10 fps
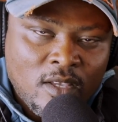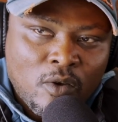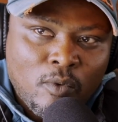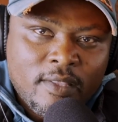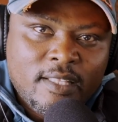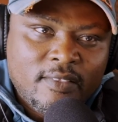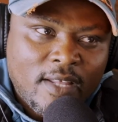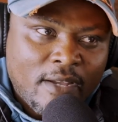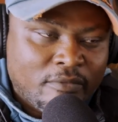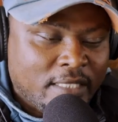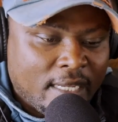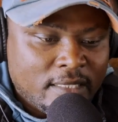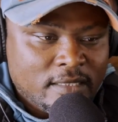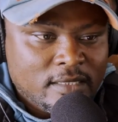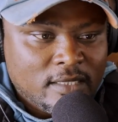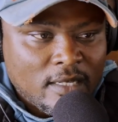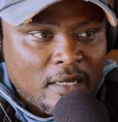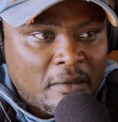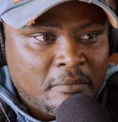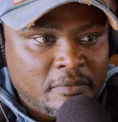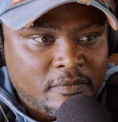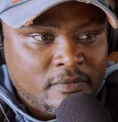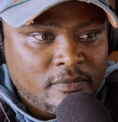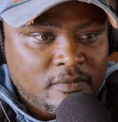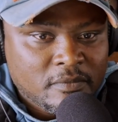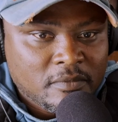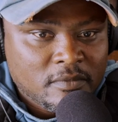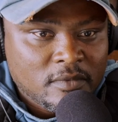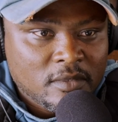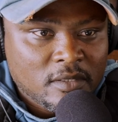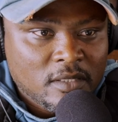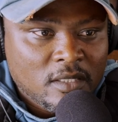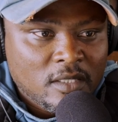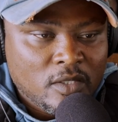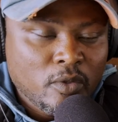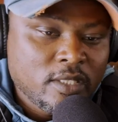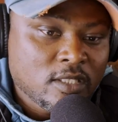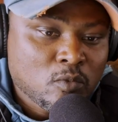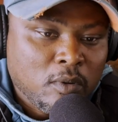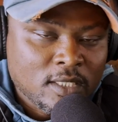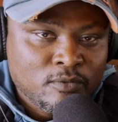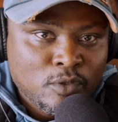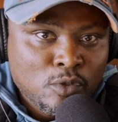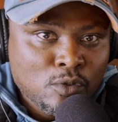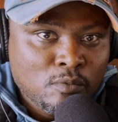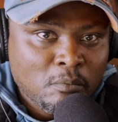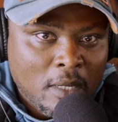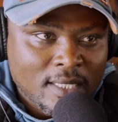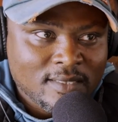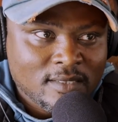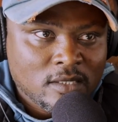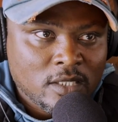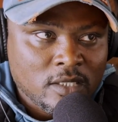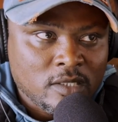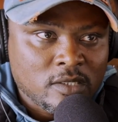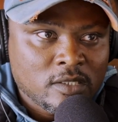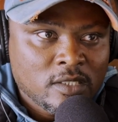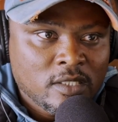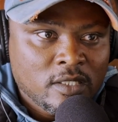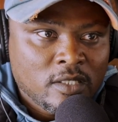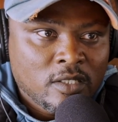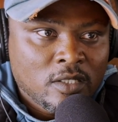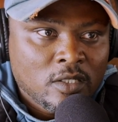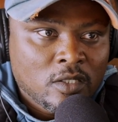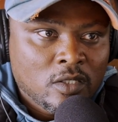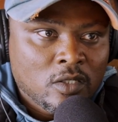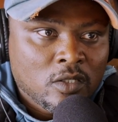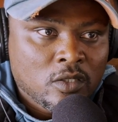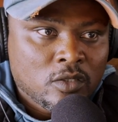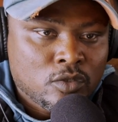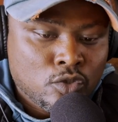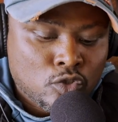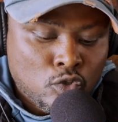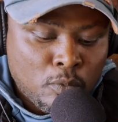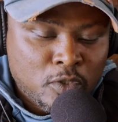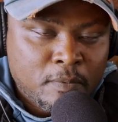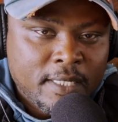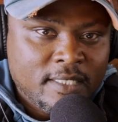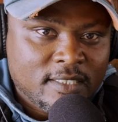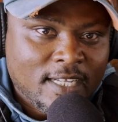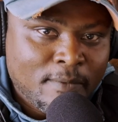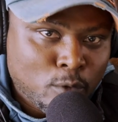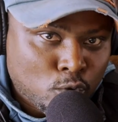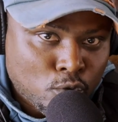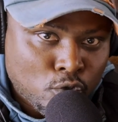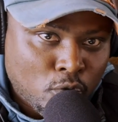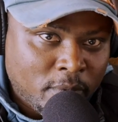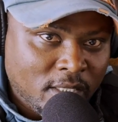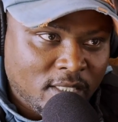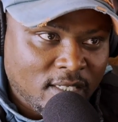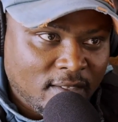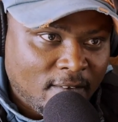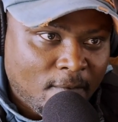One thing that I've done, in this past few months is to stop spending time on social media.